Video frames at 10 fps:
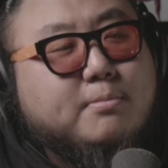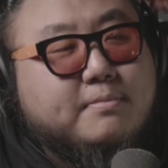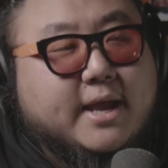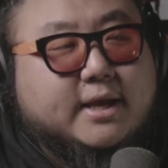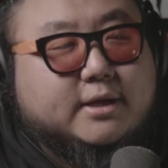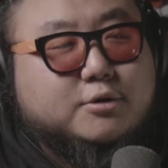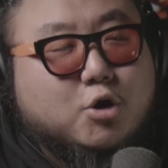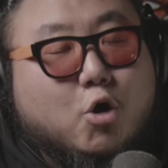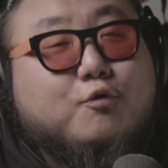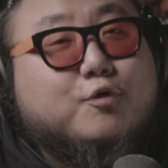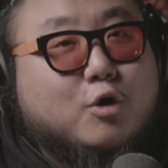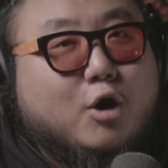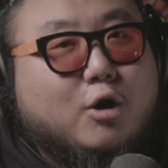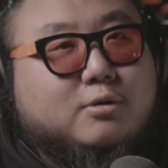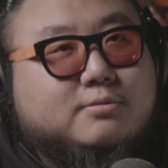made
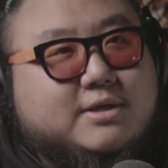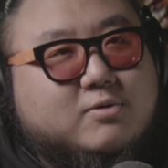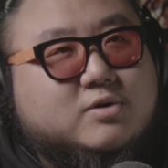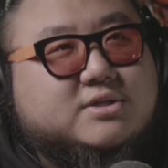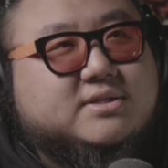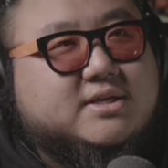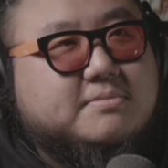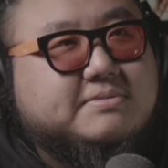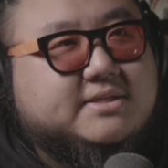overall. There were just some